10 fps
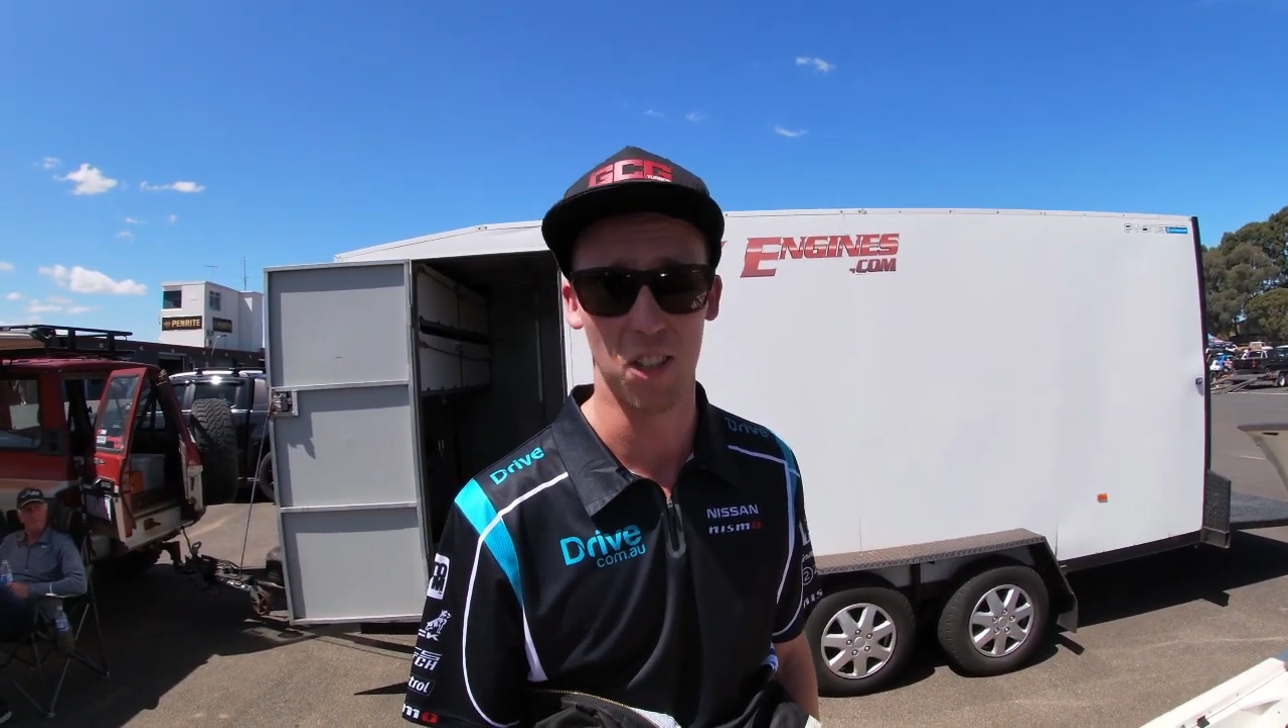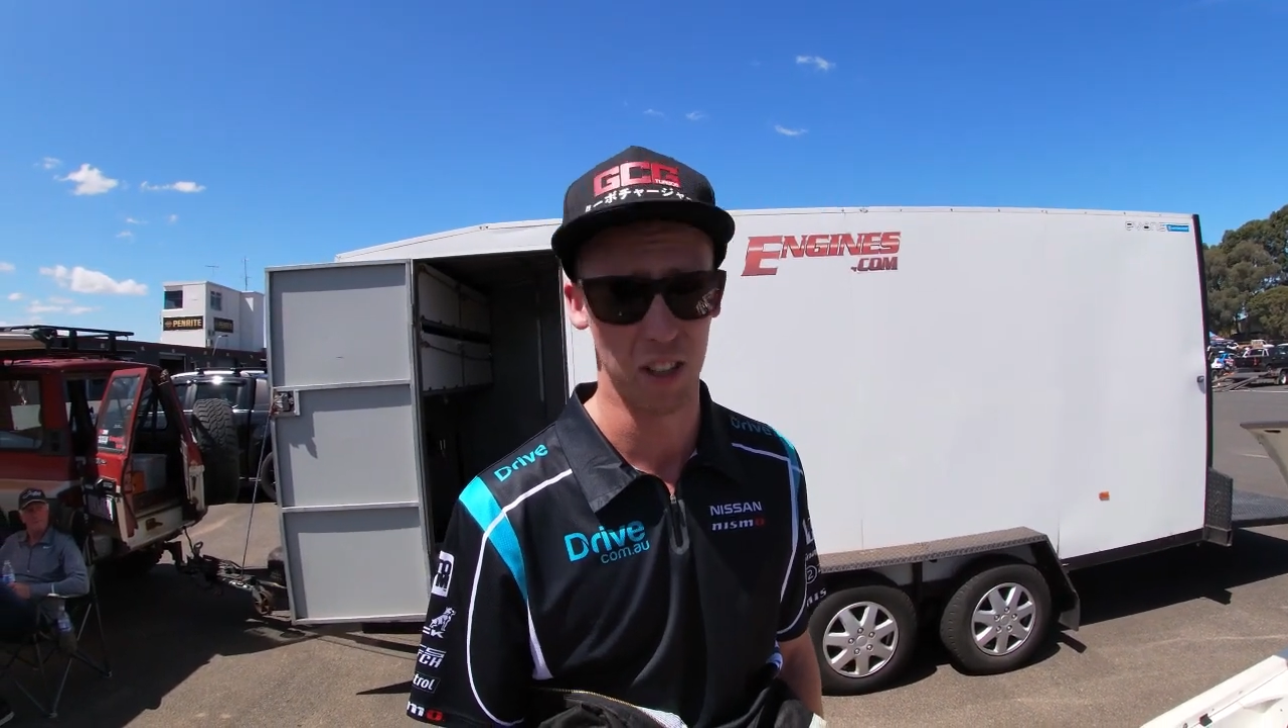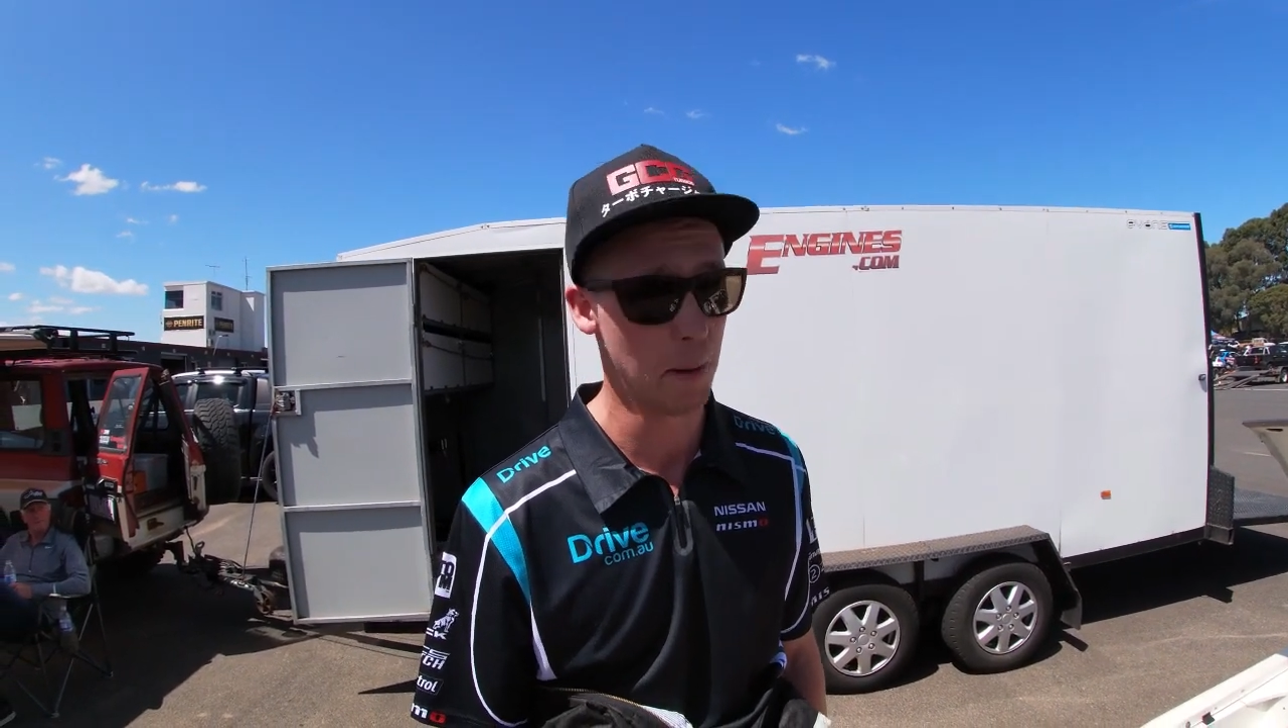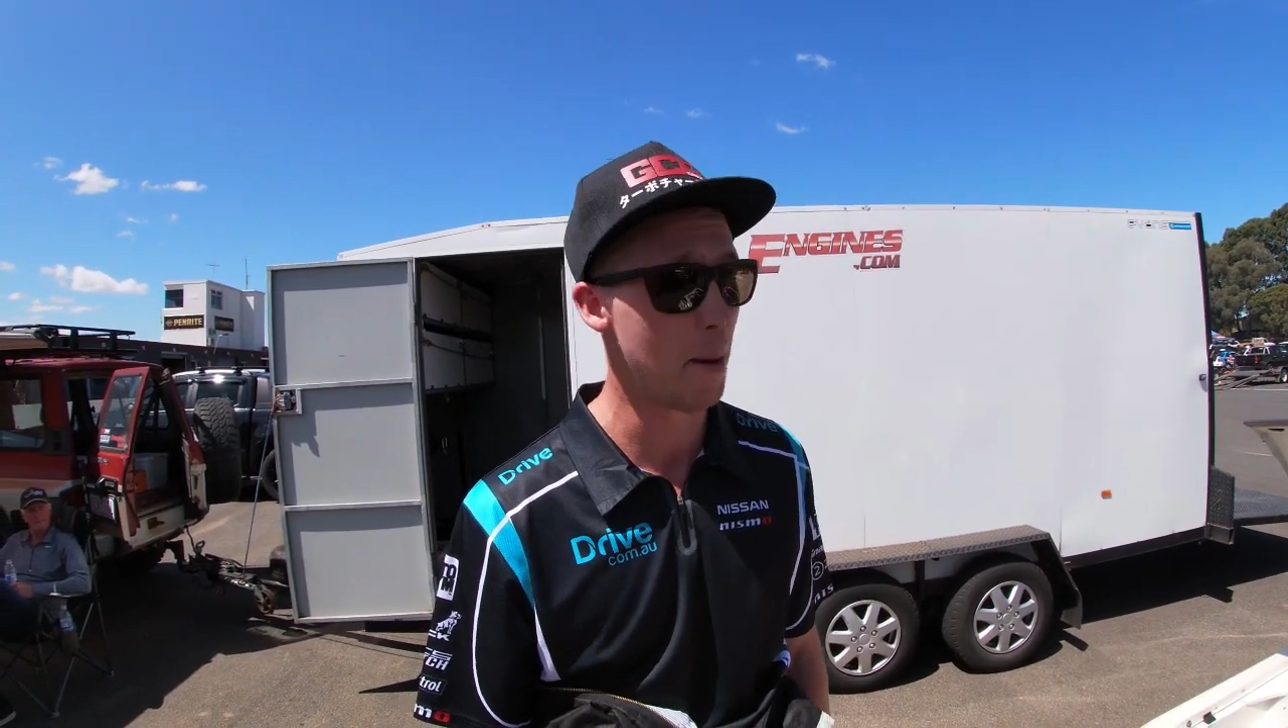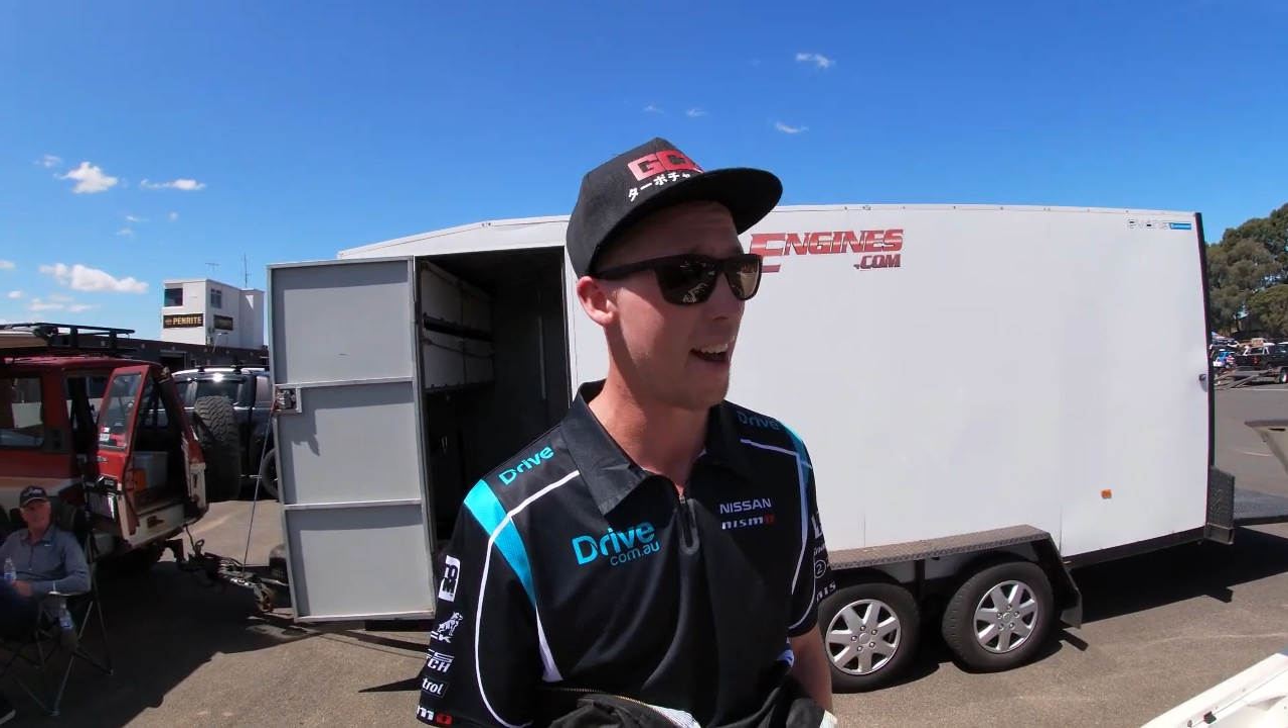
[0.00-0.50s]

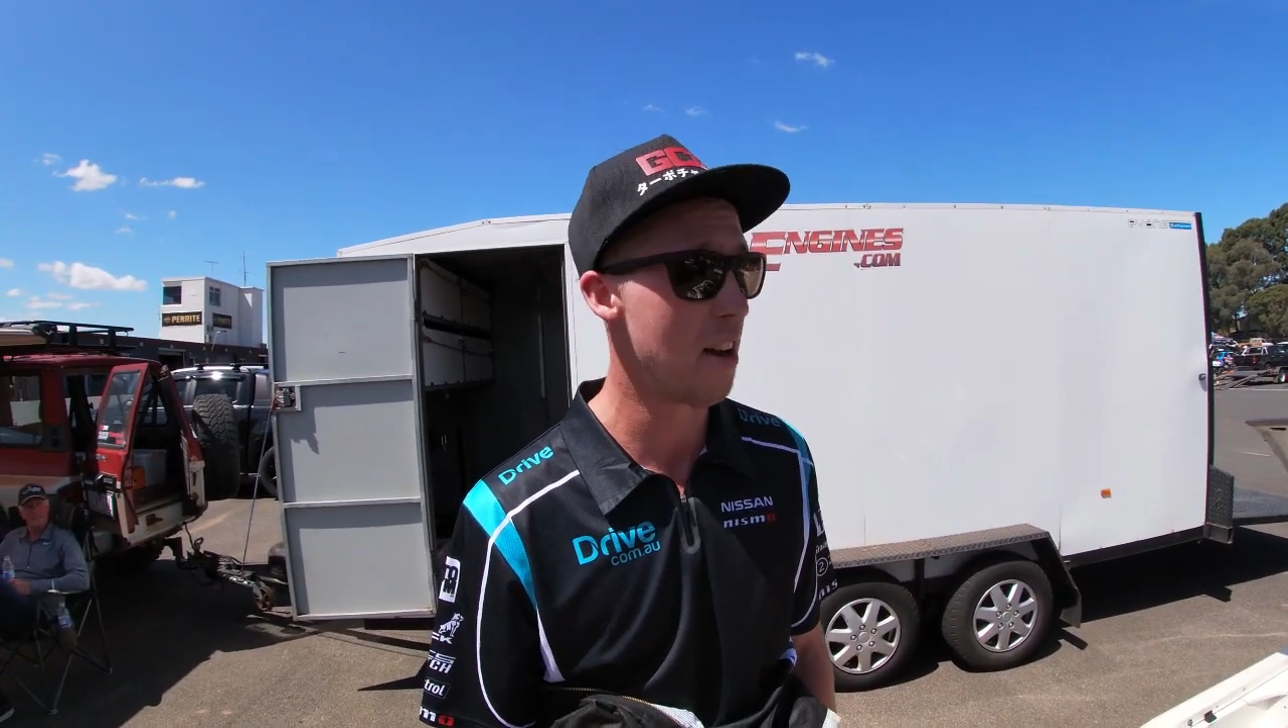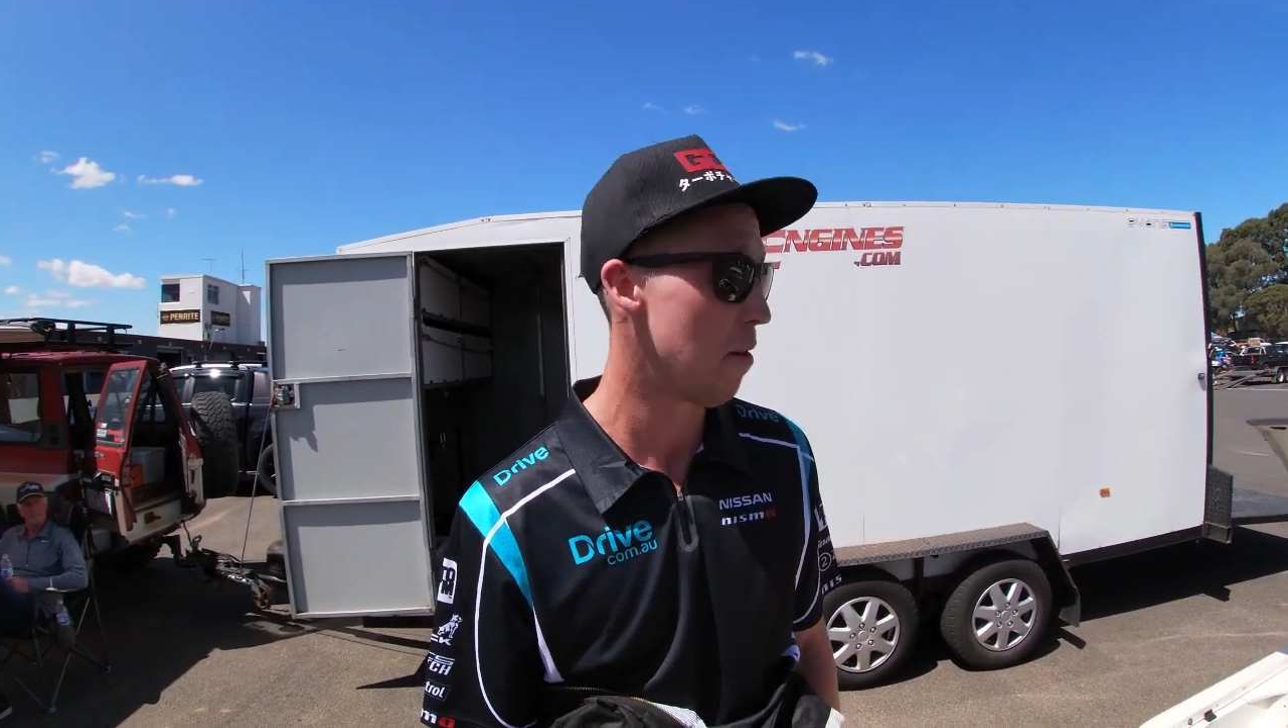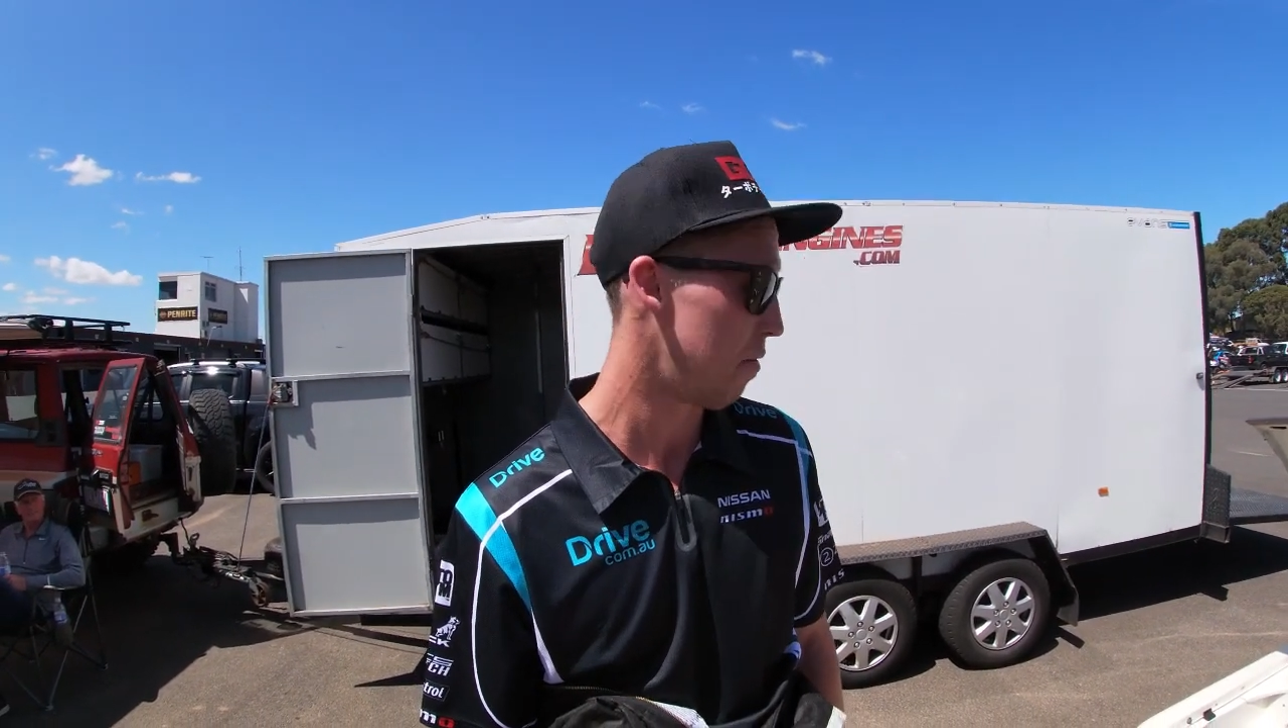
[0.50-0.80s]
the paint off.